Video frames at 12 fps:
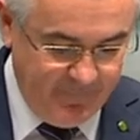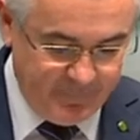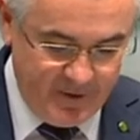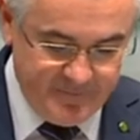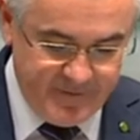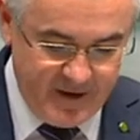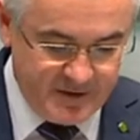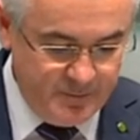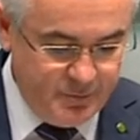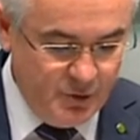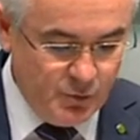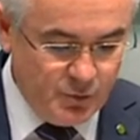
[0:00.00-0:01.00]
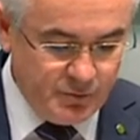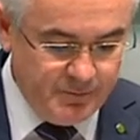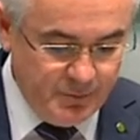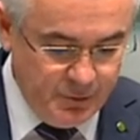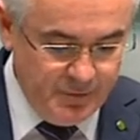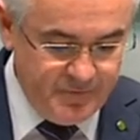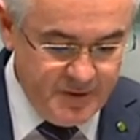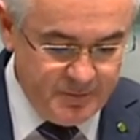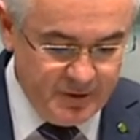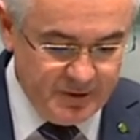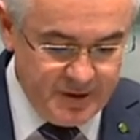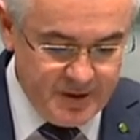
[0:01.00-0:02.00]
In fact, the bill would remove the
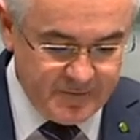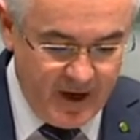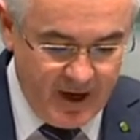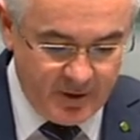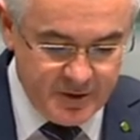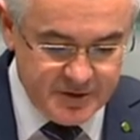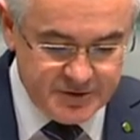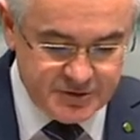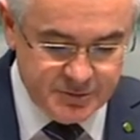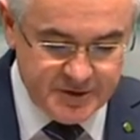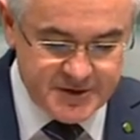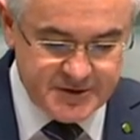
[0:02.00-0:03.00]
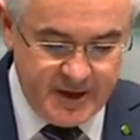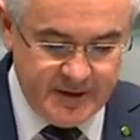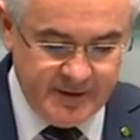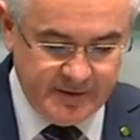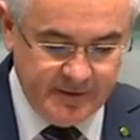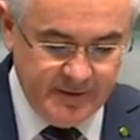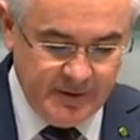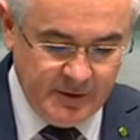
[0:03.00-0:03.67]
ability of carriers to extend